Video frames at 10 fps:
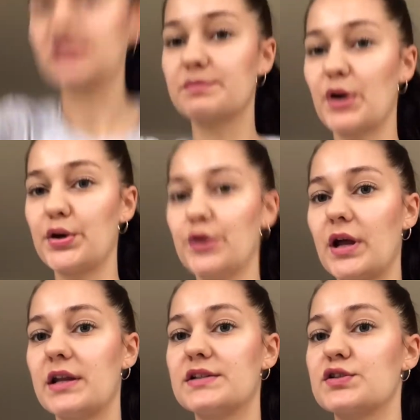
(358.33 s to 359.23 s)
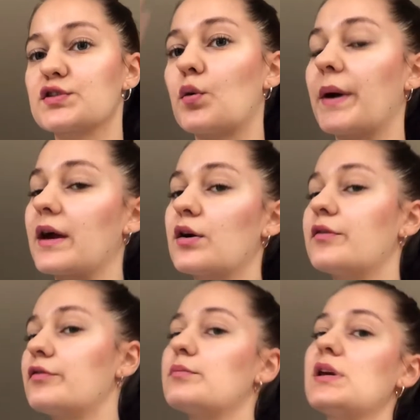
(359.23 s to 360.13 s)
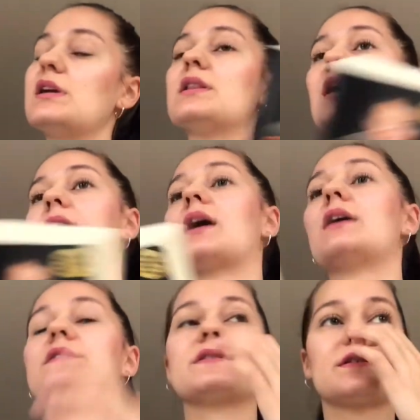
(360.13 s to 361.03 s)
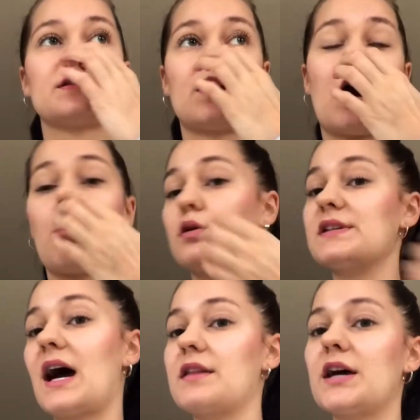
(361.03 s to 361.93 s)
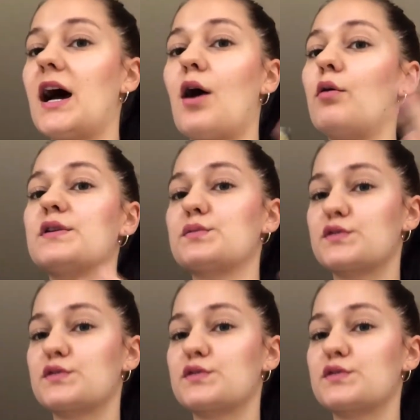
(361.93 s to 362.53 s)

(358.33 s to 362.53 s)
better, and it's just quicker for me. Like I always had that. I always was